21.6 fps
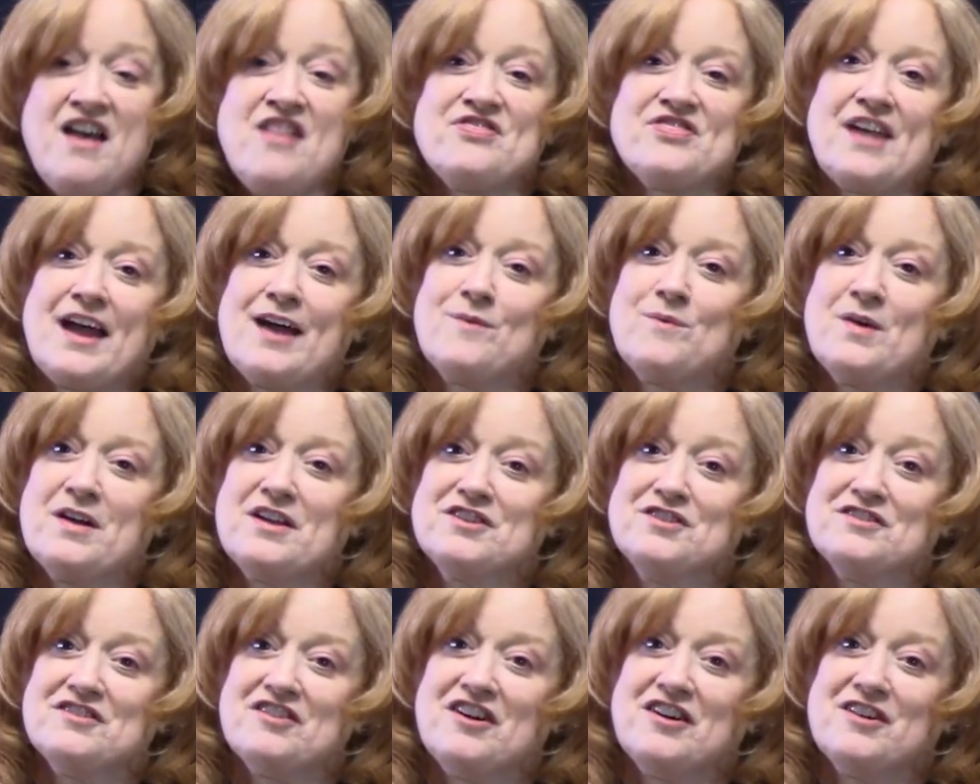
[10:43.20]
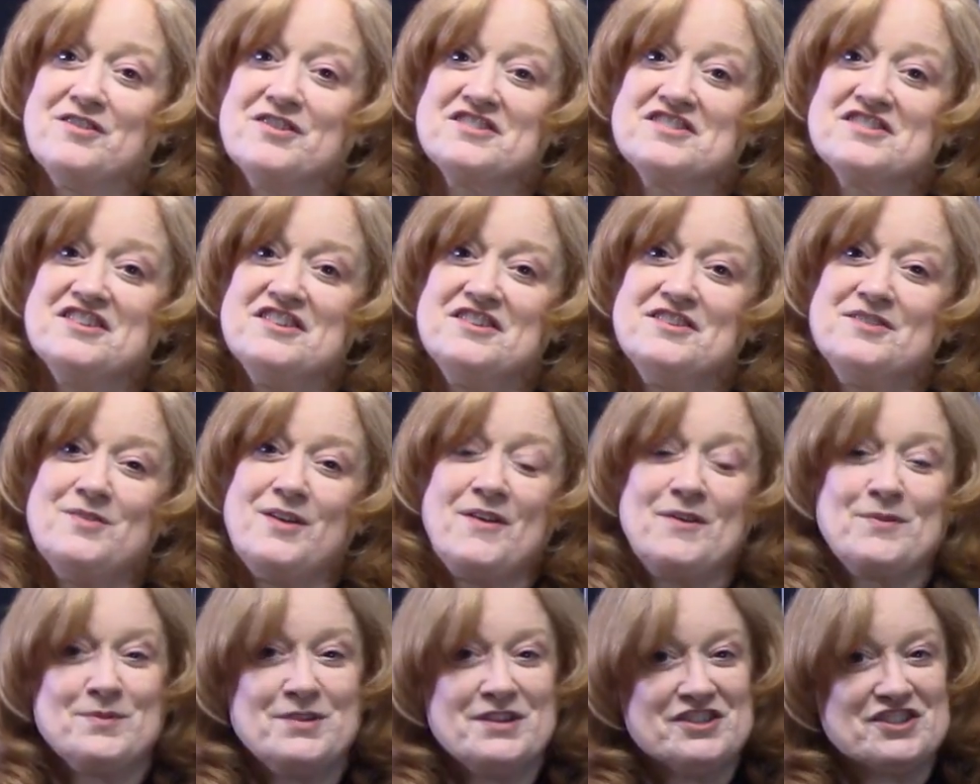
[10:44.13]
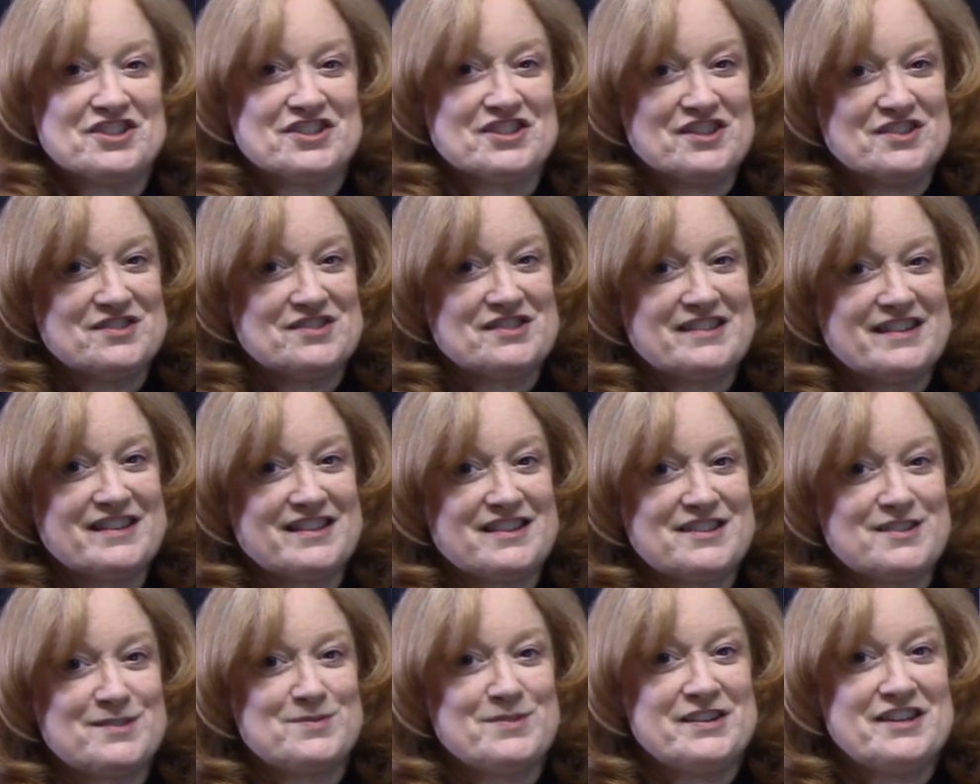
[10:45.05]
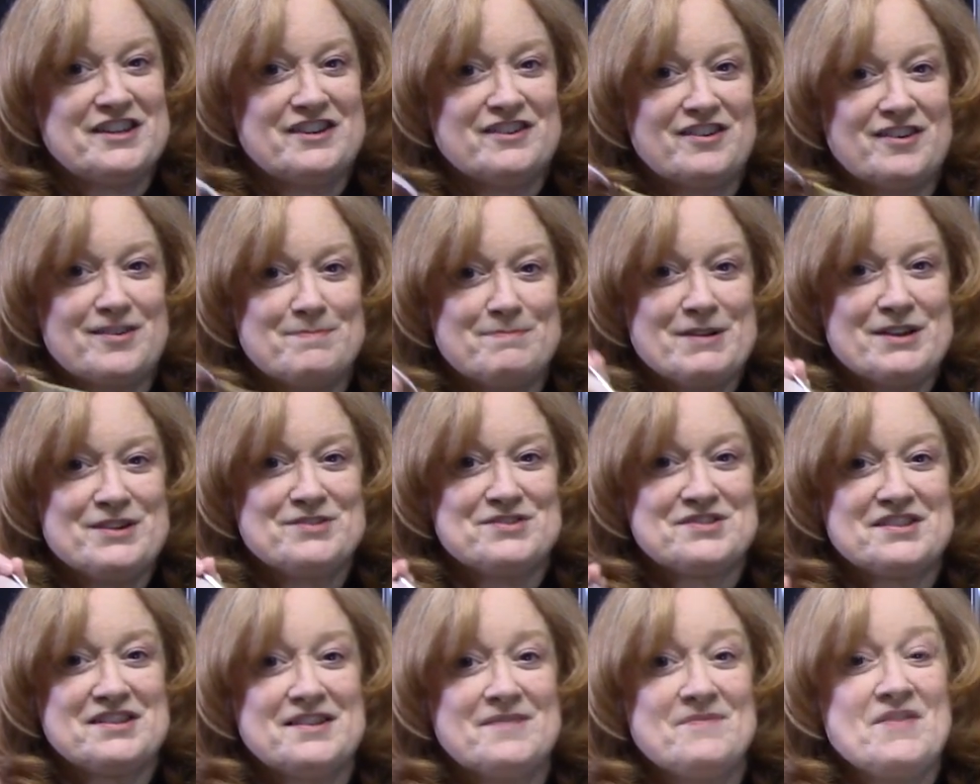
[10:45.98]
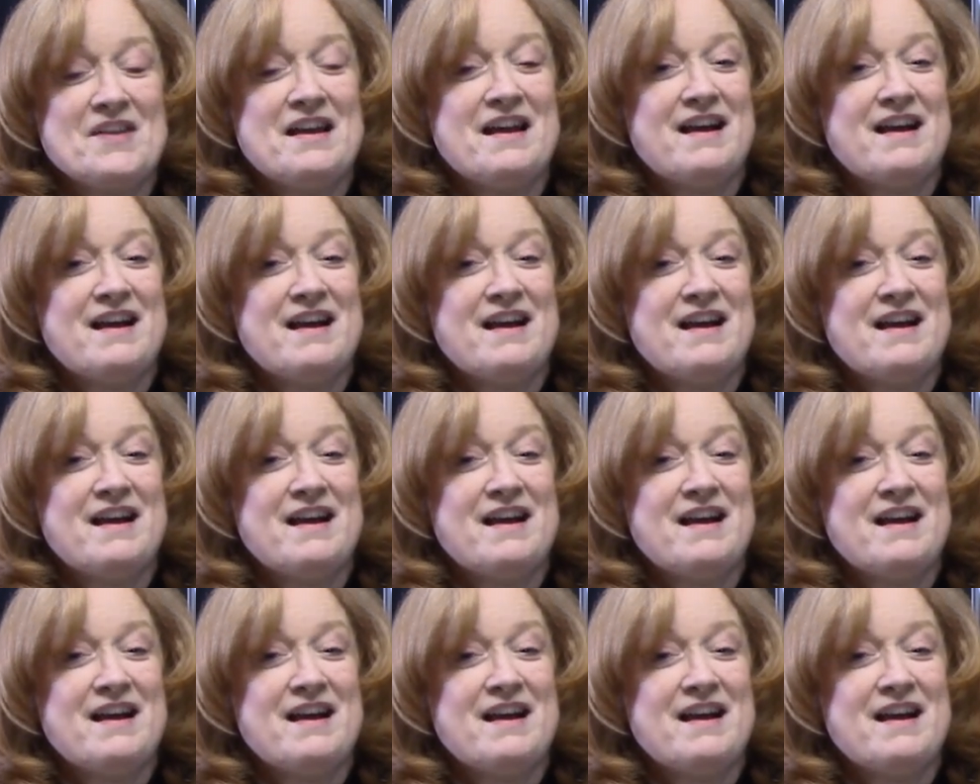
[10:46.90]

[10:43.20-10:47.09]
That way you'll always know when shows like this one here are posted.